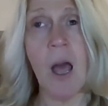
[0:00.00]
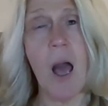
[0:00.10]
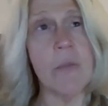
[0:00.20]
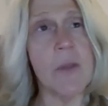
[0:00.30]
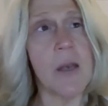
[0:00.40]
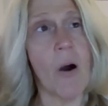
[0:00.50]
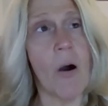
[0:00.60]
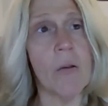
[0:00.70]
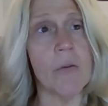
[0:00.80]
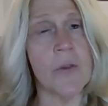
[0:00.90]
And then
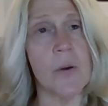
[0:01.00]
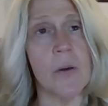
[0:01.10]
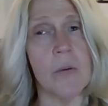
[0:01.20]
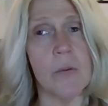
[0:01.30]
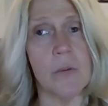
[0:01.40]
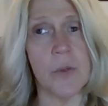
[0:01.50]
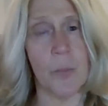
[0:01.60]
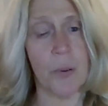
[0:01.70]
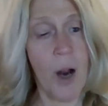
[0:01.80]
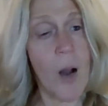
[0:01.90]
all of the
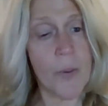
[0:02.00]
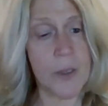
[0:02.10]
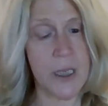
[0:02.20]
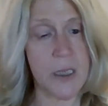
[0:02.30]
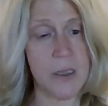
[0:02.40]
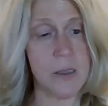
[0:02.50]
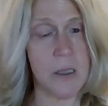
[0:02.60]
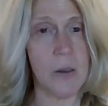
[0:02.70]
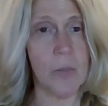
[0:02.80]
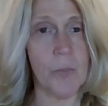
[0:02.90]
properties
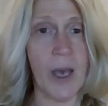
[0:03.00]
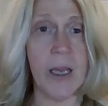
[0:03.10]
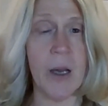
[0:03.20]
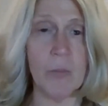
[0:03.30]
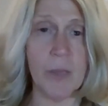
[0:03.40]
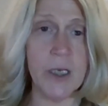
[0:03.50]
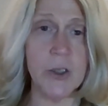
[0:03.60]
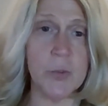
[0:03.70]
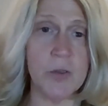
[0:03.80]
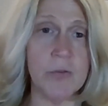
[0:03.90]
pay a
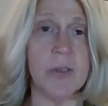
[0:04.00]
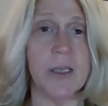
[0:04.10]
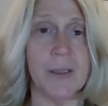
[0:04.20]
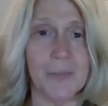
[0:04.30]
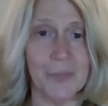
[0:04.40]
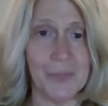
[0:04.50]
management fee